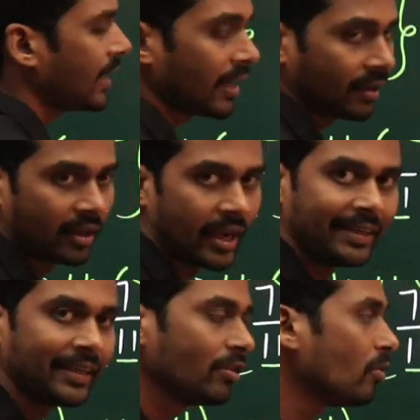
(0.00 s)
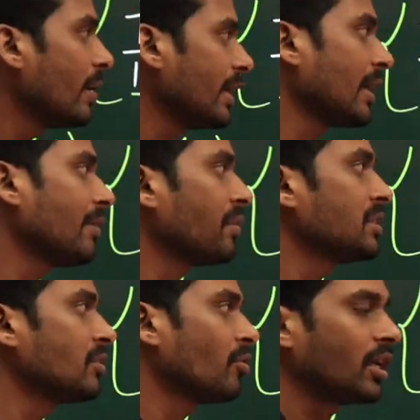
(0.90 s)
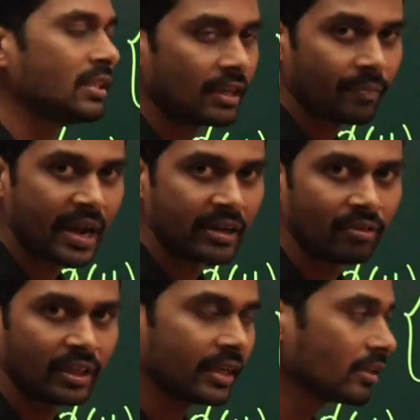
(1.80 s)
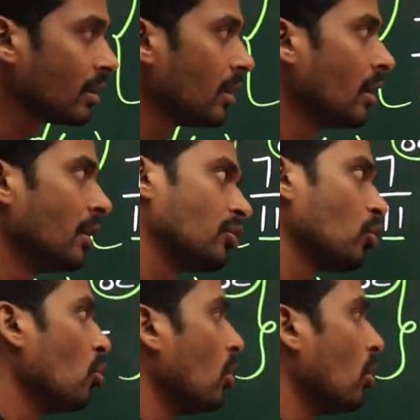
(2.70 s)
10. 82 by 10 means that what is the remainder we'll get? 2